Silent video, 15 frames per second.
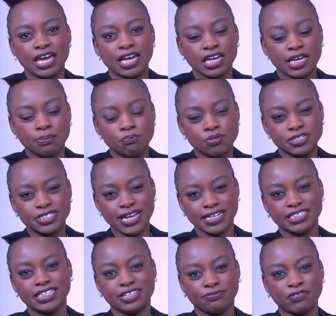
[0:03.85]
He
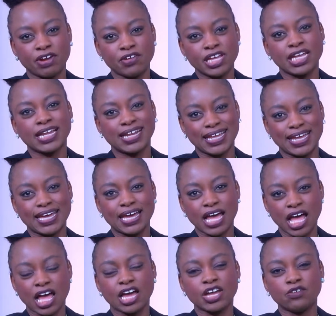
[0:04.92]
presented a very
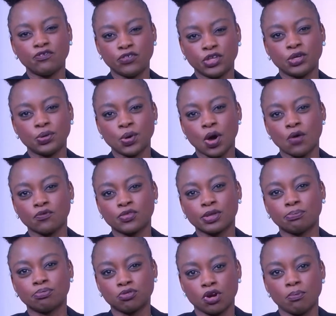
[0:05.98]
clear-eyed view of the
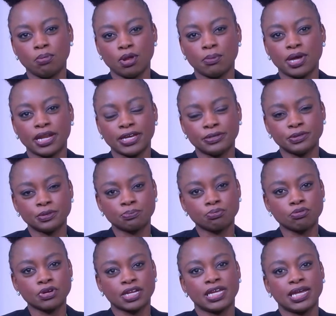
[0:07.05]
problem, and it's a
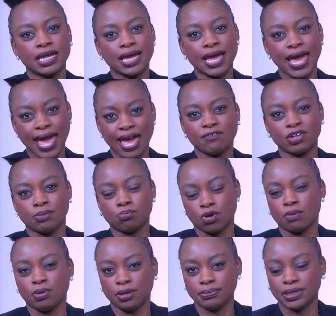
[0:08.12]
pretty heavy
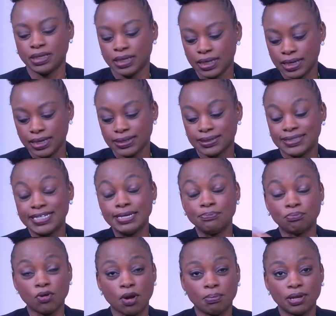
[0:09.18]
problem, deep
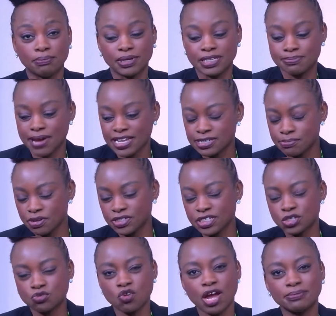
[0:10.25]
problem, as Maximo
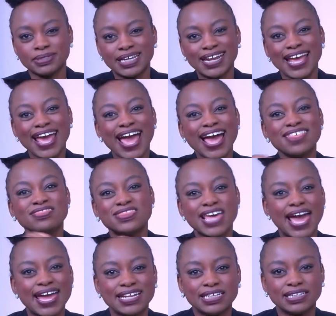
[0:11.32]
described it. And
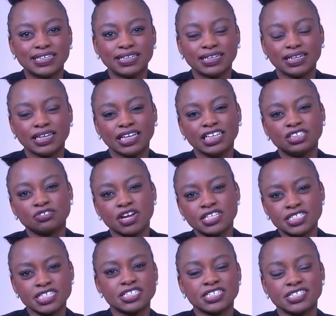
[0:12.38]
then he
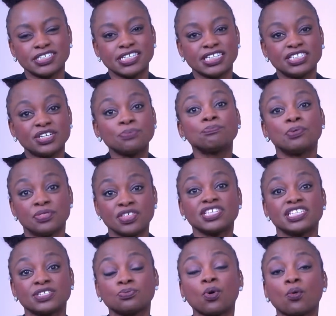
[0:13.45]
transitioned into, but this
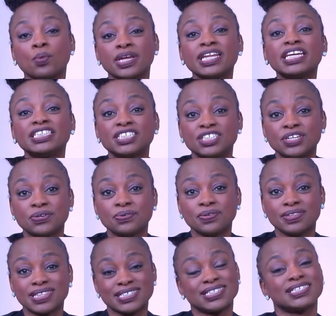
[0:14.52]
is what we need to do.
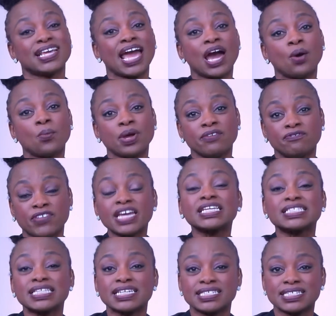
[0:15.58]
This is how we fix
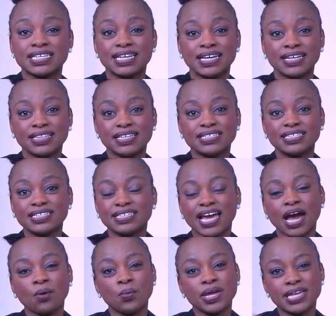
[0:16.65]
this. This is
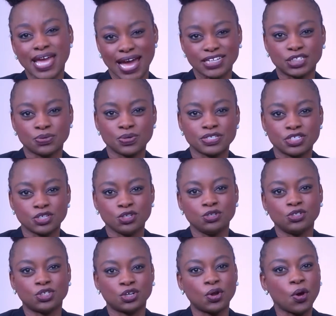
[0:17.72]
how we get to a
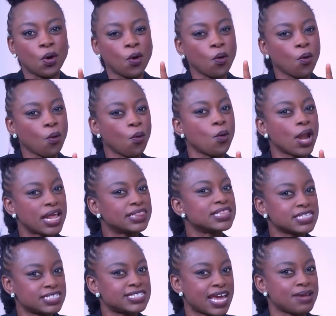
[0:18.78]
solution, all in the
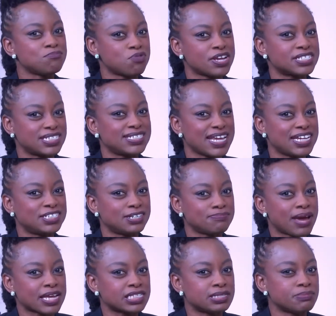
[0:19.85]
same presentation.
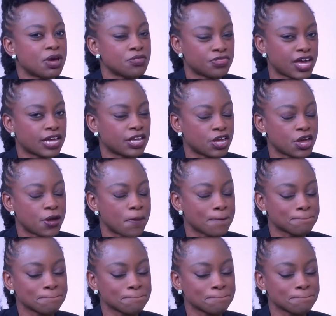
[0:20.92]
Maximo, thank you.